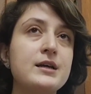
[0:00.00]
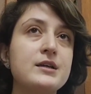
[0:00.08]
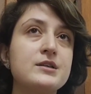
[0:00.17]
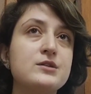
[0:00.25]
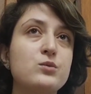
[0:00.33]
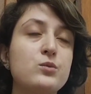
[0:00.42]

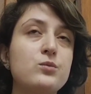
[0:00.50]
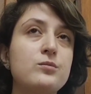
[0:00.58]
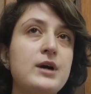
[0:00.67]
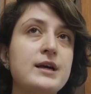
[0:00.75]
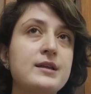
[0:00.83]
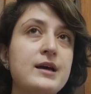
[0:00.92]
is,
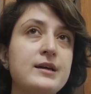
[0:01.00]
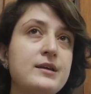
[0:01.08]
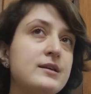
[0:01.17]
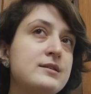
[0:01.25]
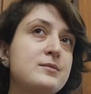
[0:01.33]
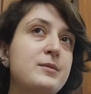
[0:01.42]
I
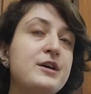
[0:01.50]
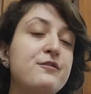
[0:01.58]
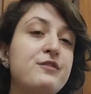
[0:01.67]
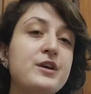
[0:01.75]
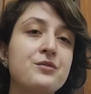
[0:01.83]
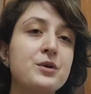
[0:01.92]
guess, my
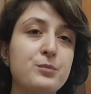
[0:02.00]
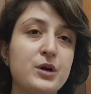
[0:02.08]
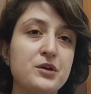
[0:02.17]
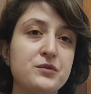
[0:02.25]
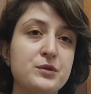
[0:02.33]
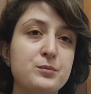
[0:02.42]
favorite
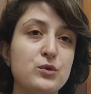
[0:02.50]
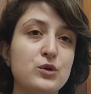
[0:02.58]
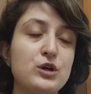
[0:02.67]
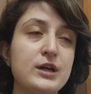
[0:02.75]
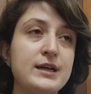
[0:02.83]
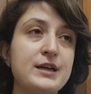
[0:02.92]
part of the
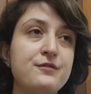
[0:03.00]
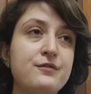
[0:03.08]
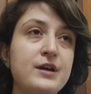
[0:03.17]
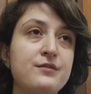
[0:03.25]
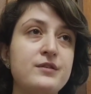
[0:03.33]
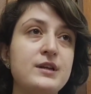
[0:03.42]
book. And
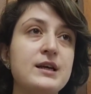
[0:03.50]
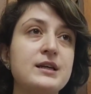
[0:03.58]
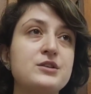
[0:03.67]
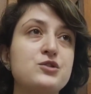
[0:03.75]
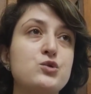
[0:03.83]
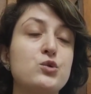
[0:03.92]
I feel like
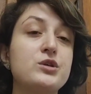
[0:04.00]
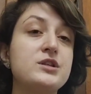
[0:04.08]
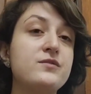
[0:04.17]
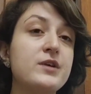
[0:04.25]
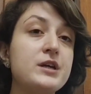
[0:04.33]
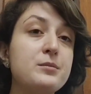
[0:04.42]
the story
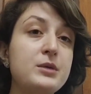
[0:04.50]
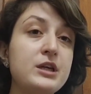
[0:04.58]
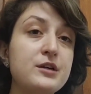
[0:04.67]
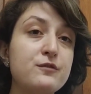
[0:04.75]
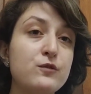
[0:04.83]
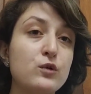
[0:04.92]
is very
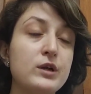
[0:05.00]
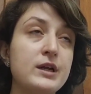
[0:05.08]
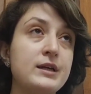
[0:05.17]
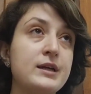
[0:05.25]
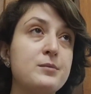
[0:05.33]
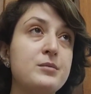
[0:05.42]
meaningful
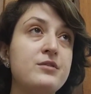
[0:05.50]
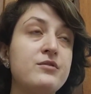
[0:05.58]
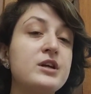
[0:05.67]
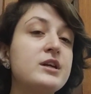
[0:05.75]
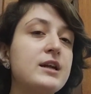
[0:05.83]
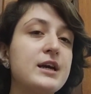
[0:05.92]
and can be
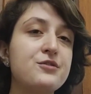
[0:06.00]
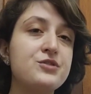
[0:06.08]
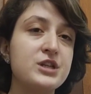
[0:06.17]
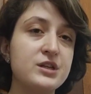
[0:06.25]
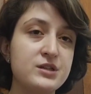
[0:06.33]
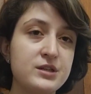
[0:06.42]
very life
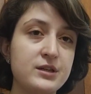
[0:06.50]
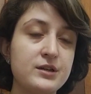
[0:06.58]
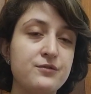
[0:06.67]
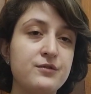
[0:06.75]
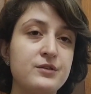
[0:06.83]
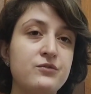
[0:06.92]
changing
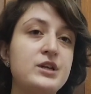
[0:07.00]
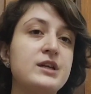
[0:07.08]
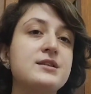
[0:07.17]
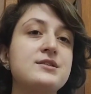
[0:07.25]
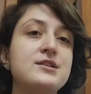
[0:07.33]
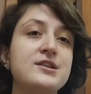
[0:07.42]
if
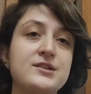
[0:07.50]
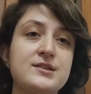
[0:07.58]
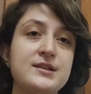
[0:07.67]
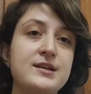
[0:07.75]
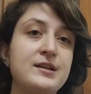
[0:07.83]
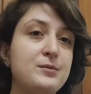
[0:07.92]
taken
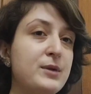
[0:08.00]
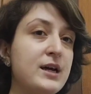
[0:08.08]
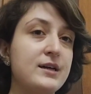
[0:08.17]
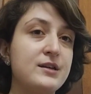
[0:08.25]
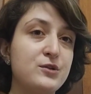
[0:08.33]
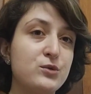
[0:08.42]
seriously and
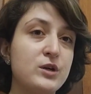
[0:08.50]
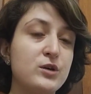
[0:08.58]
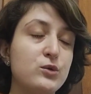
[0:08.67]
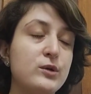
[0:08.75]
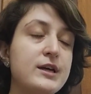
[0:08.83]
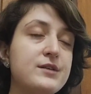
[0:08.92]
applied into our
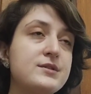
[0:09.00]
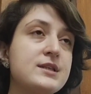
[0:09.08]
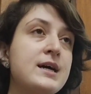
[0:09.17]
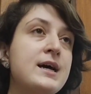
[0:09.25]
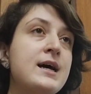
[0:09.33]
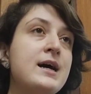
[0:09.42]
own lives.